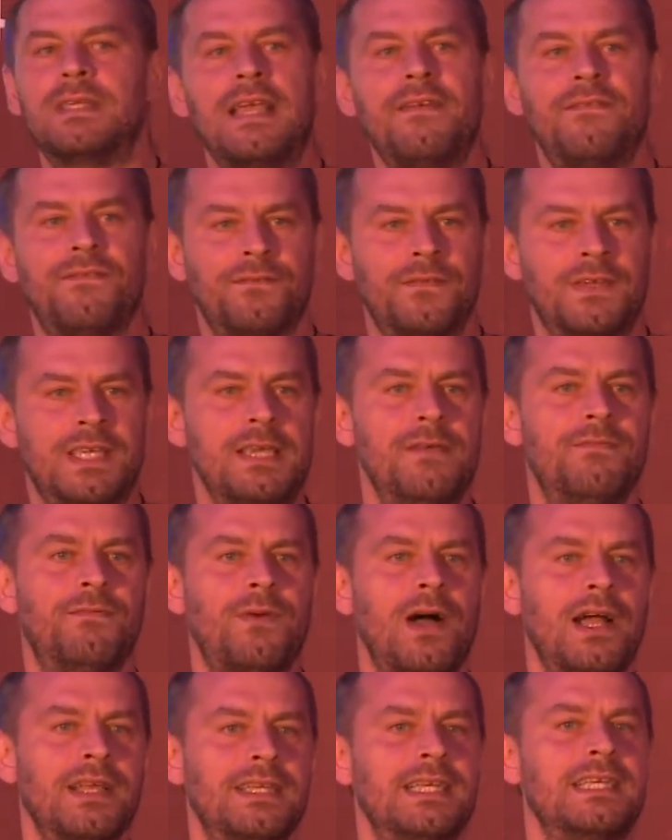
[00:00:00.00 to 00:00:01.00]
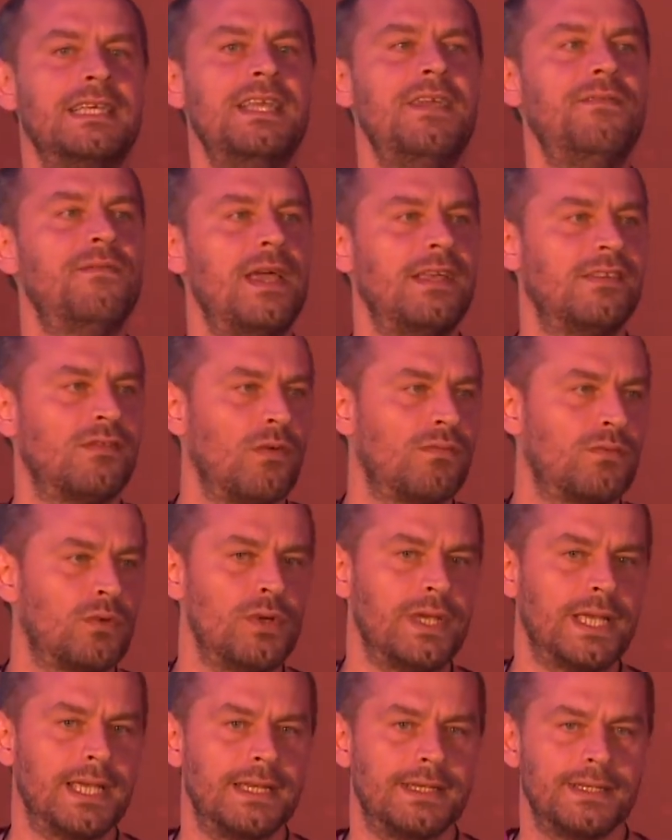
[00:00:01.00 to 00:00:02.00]
They keep finding new ways of
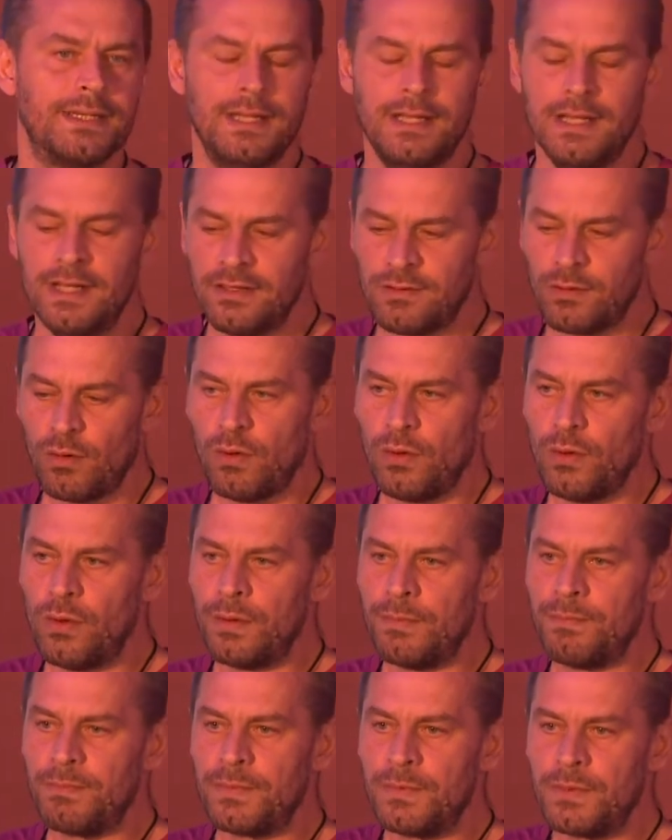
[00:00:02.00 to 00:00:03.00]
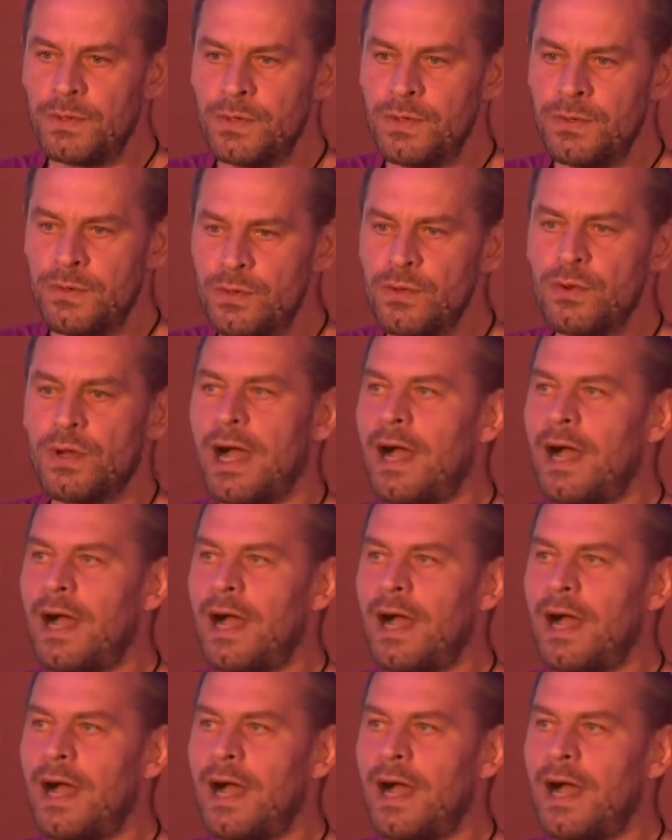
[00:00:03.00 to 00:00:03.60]
doing it. So you